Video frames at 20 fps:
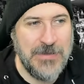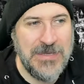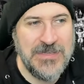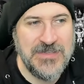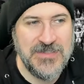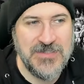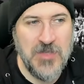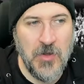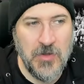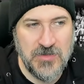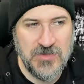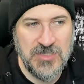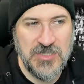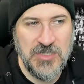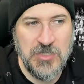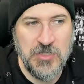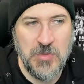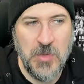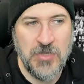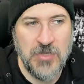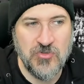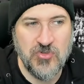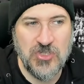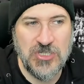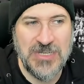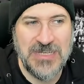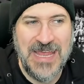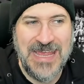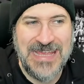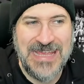He's got
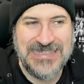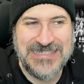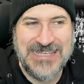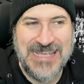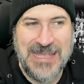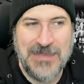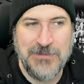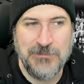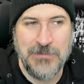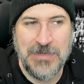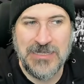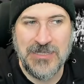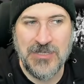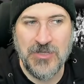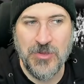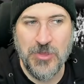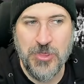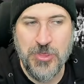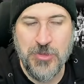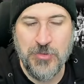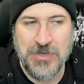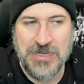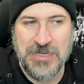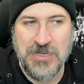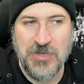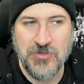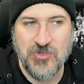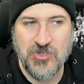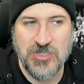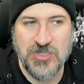
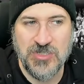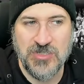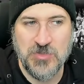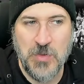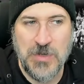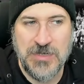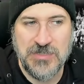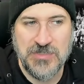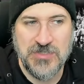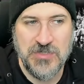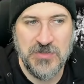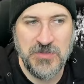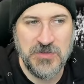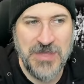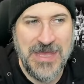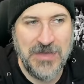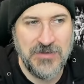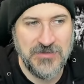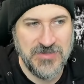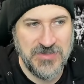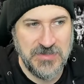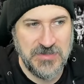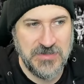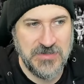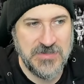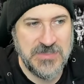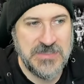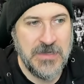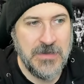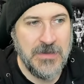
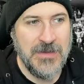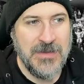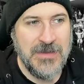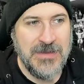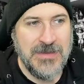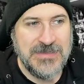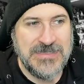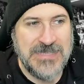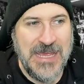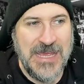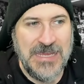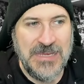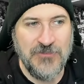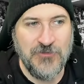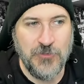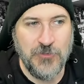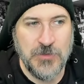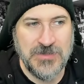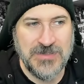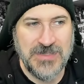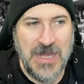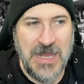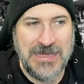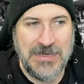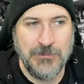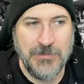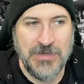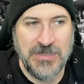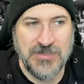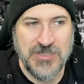288,322,000. Dave was
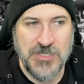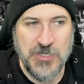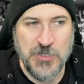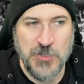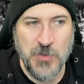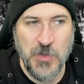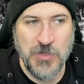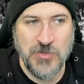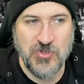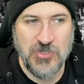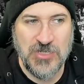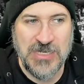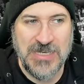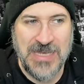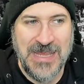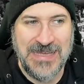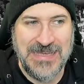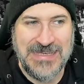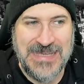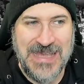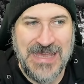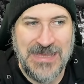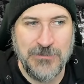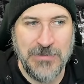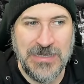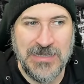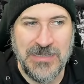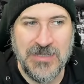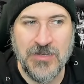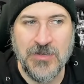claiming
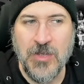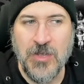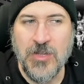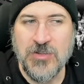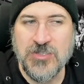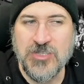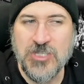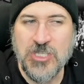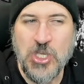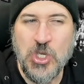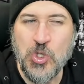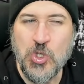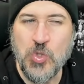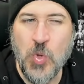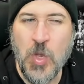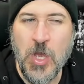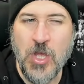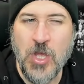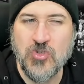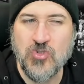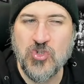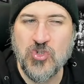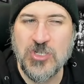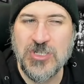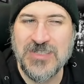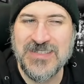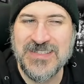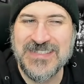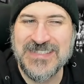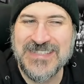
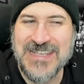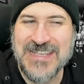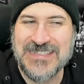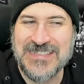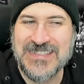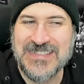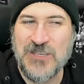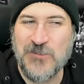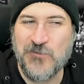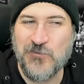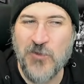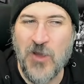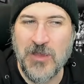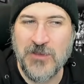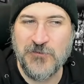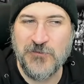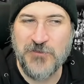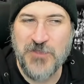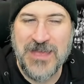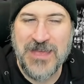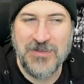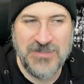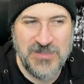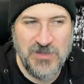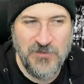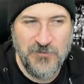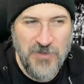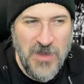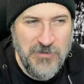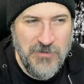288,265,000. It's
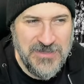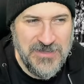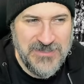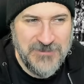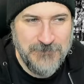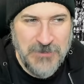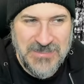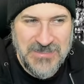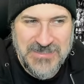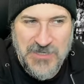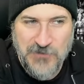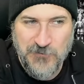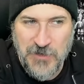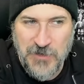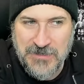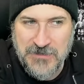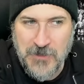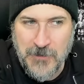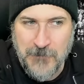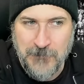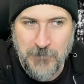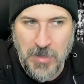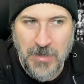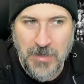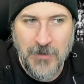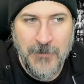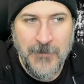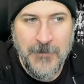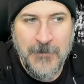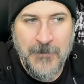a very specific
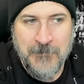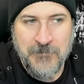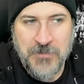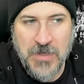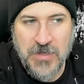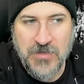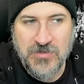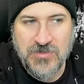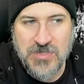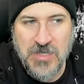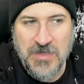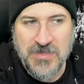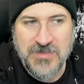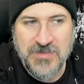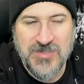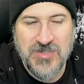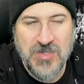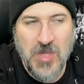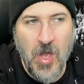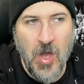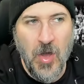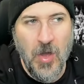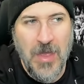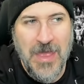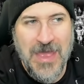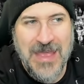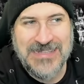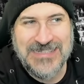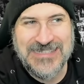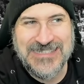number that does not
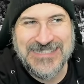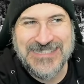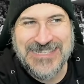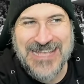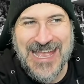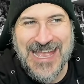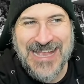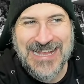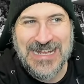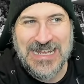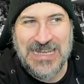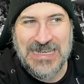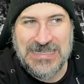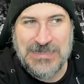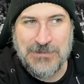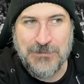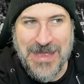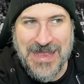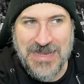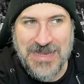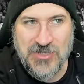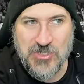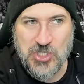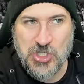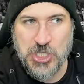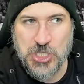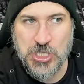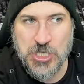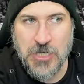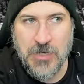exactly
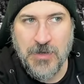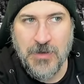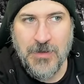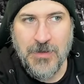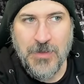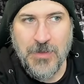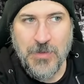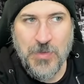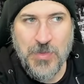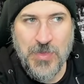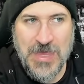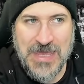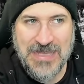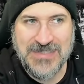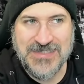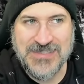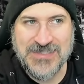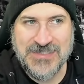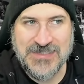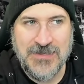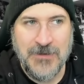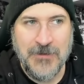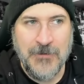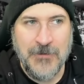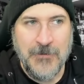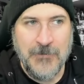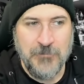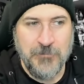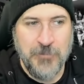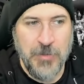match this.
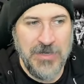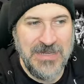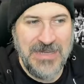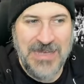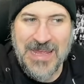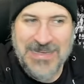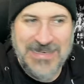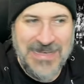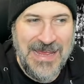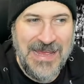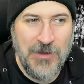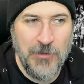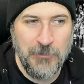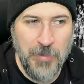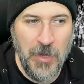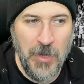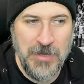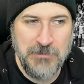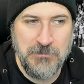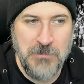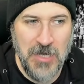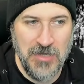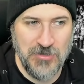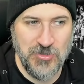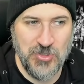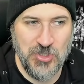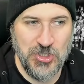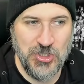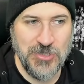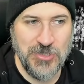But it ain't out by
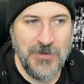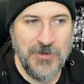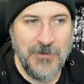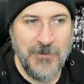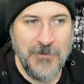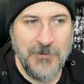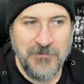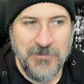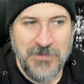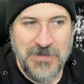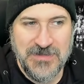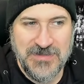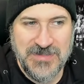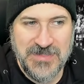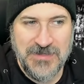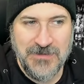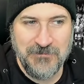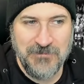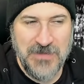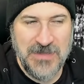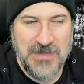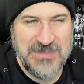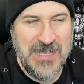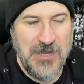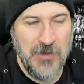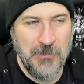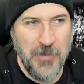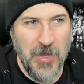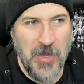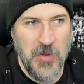much, is it? It's
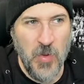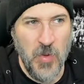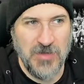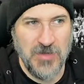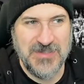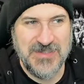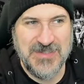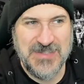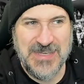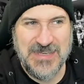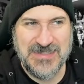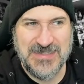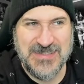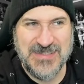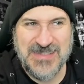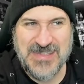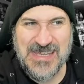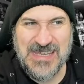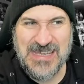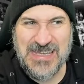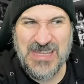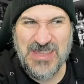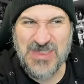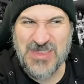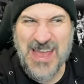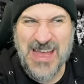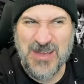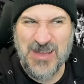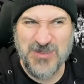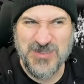out by, what,
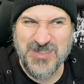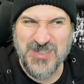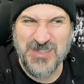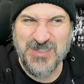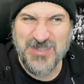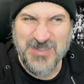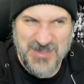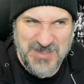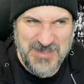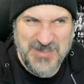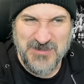60,000?